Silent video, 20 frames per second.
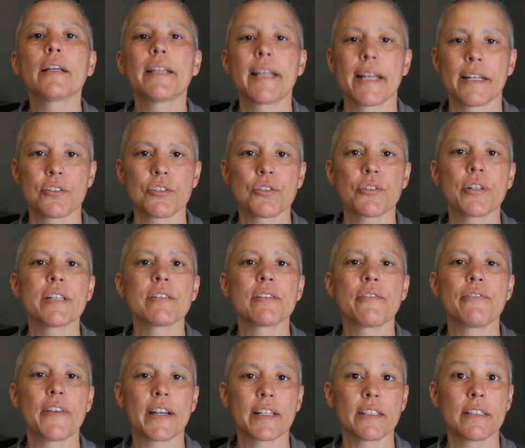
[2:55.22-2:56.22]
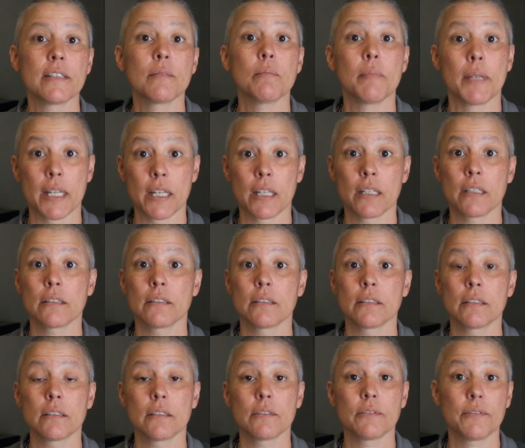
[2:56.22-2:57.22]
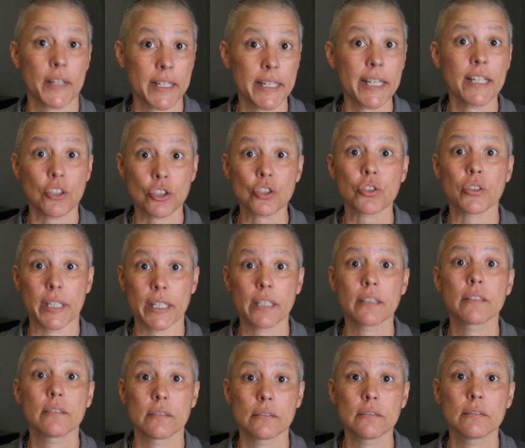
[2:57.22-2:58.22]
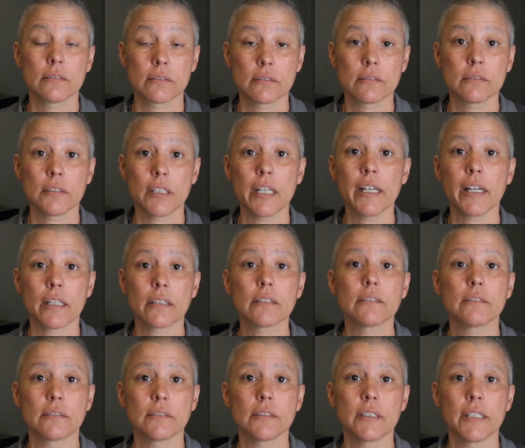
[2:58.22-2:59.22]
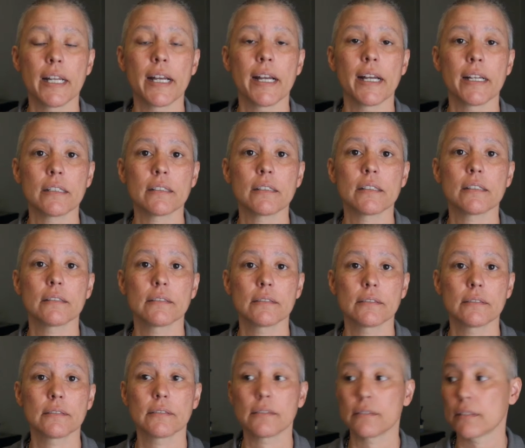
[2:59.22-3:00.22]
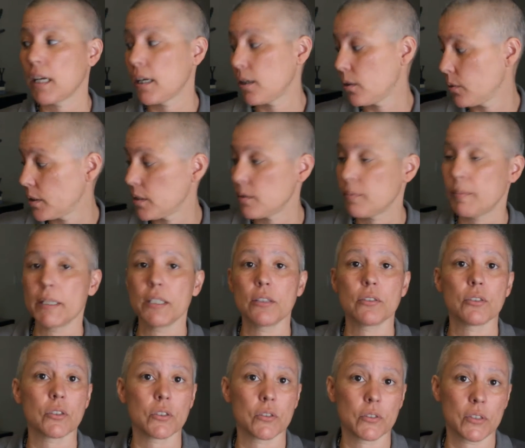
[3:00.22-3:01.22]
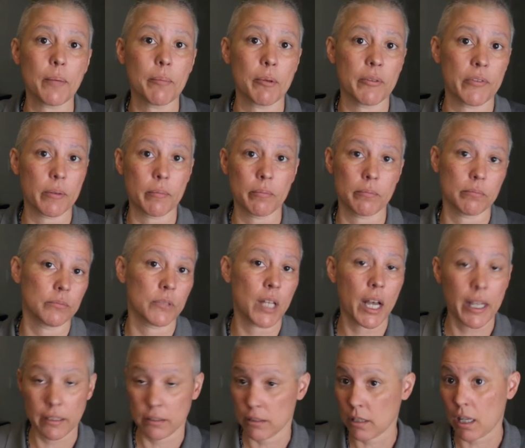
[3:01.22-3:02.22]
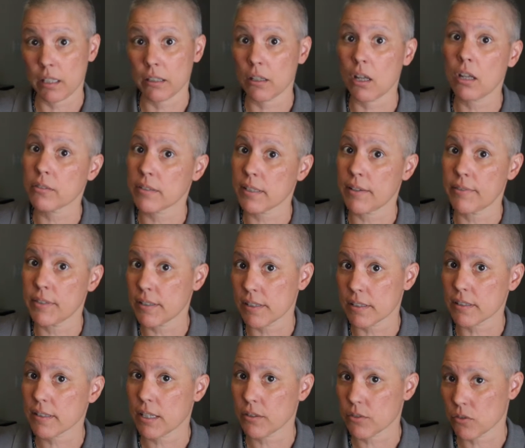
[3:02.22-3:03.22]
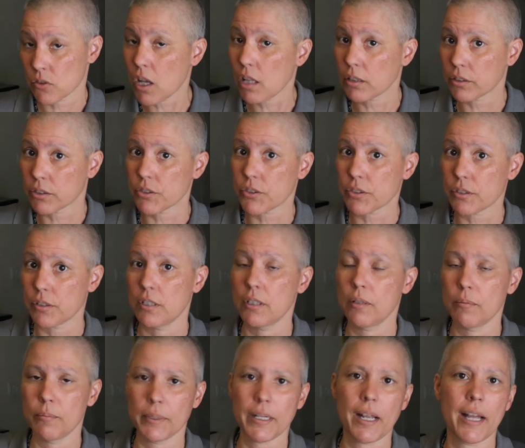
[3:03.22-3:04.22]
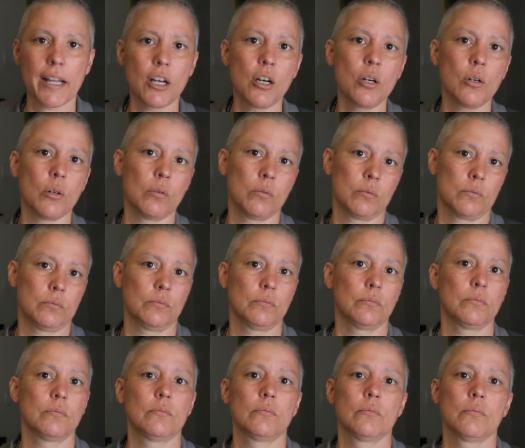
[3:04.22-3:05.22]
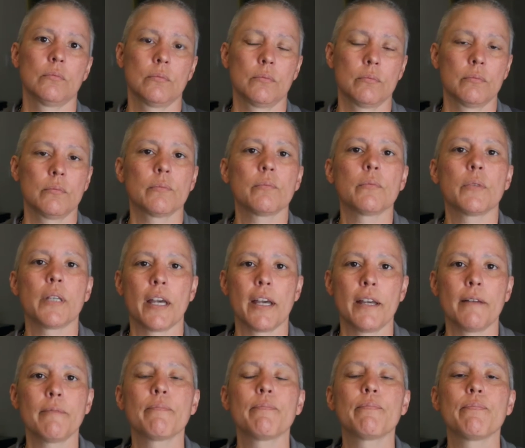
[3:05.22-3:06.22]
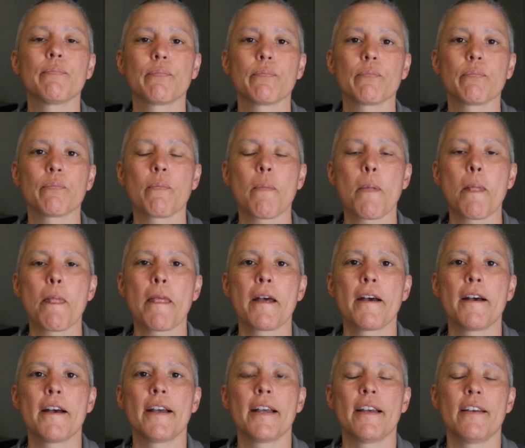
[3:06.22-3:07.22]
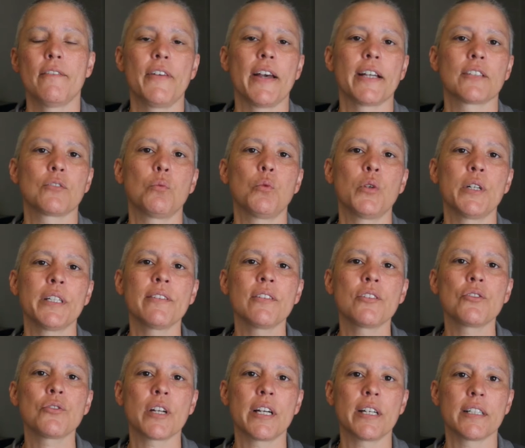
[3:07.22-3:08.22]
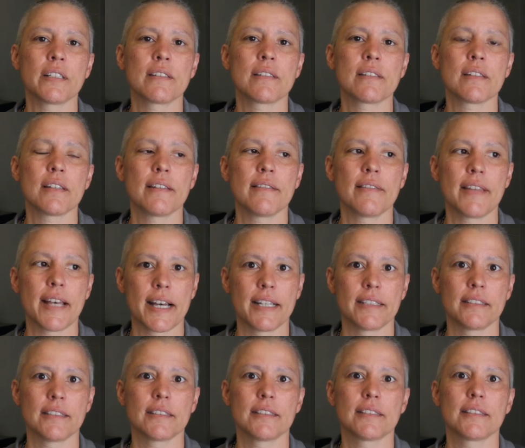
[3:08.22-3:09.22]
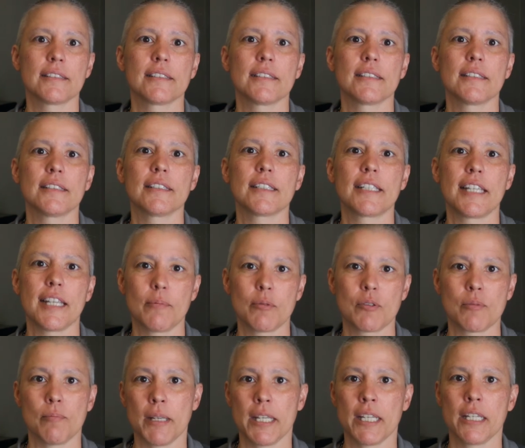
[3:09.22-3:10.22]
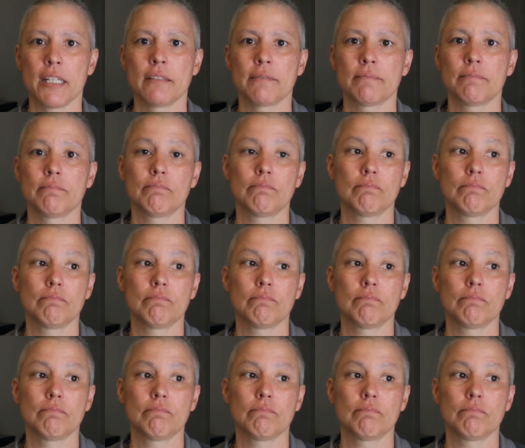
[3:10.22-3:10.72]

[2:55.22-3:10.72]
cancer has affected me financially. Yeah, it has. I owe these bills, some them. Not, not all $76,000, but I owe. Okay? In fact, one of the drugs that keeps me